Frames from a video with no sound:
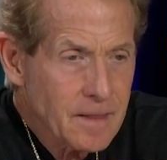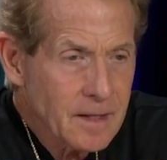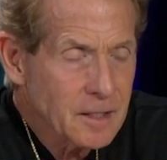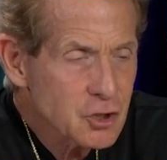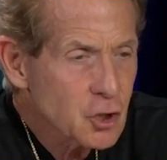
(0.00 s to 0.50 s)
and
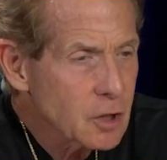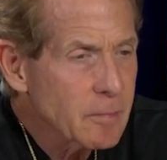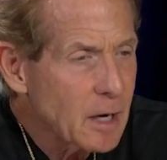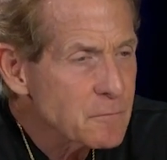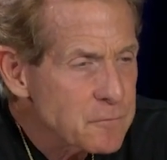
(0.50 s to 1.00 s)
it took
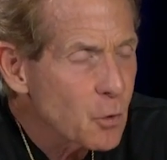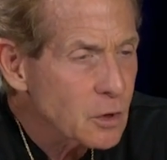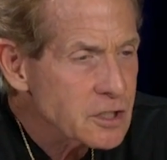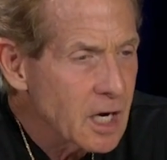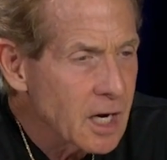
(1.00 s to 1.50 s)
about four
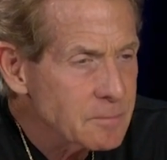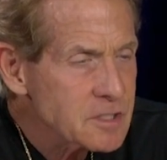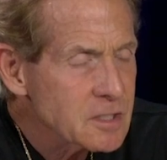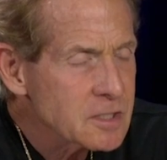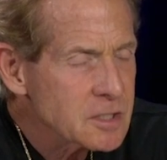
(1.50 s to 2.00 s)
times
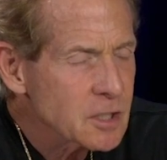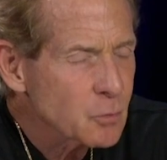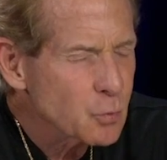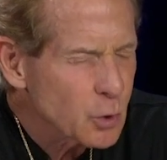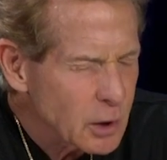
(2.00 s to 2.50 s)
to
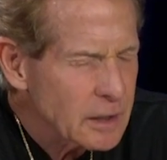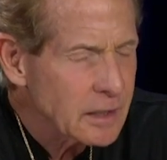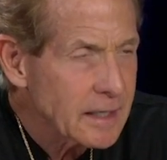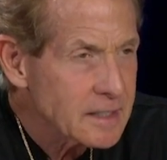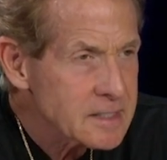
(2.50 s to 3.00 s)
really
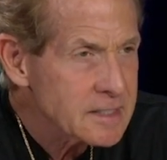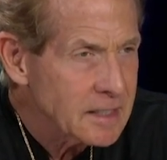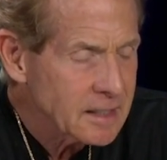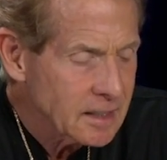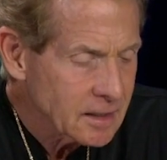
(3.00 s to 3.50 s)
let it
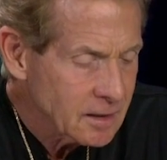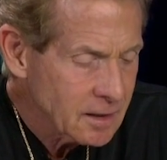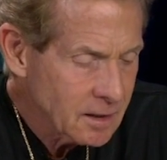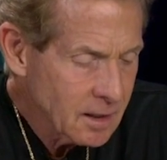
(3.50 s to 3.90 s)
sink in.